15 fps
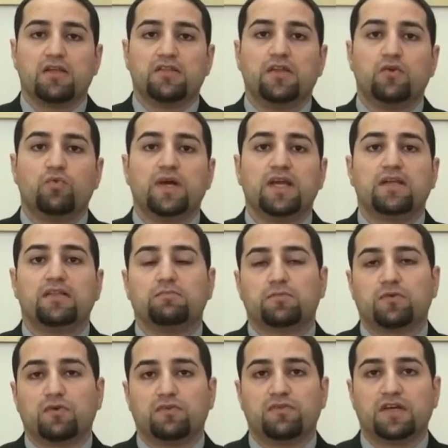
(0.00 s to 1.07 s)
the way the
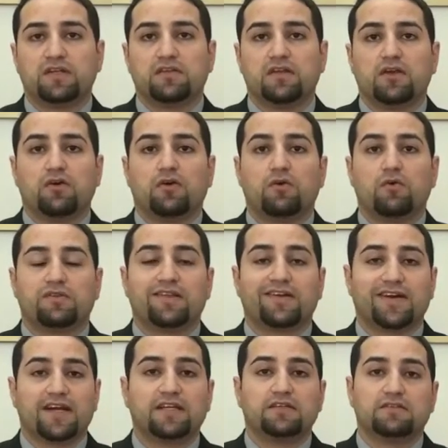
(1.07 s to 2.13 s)
profit or the
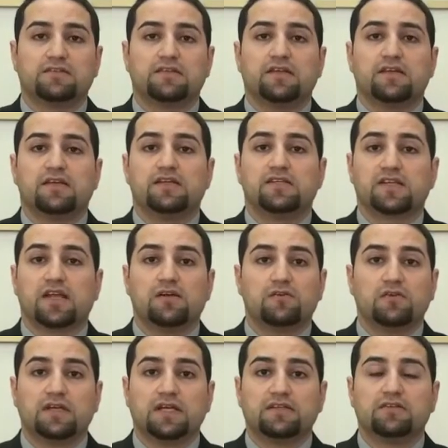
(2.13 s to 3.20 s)
rent is
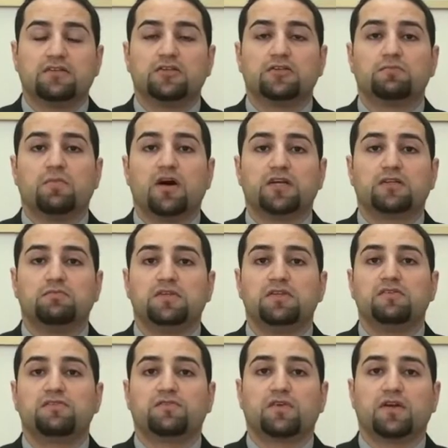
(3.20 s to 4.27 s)
calculated, it might be
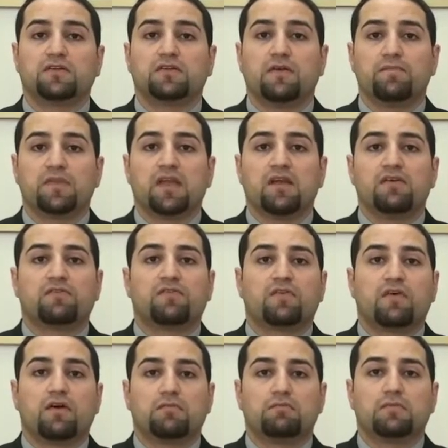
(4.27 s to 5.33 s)
different
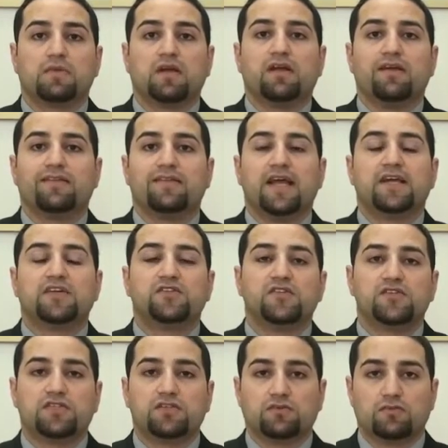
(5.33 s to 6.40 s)
from the
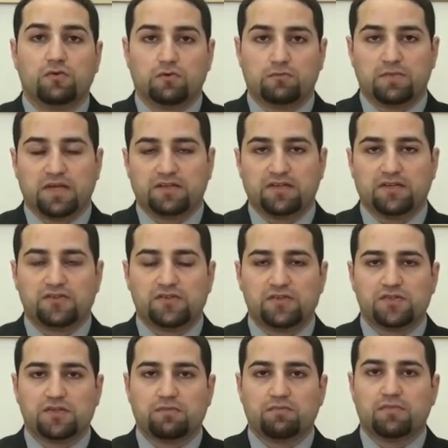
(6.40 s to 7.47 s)
existing core banking
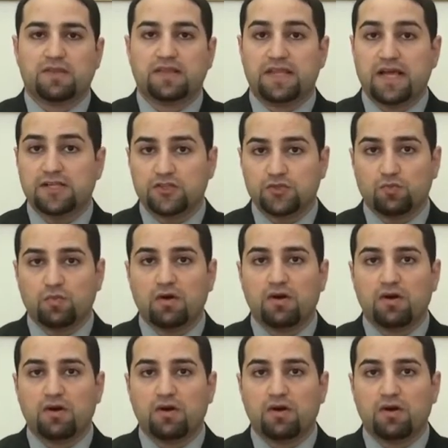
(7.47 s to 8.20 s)
system. That's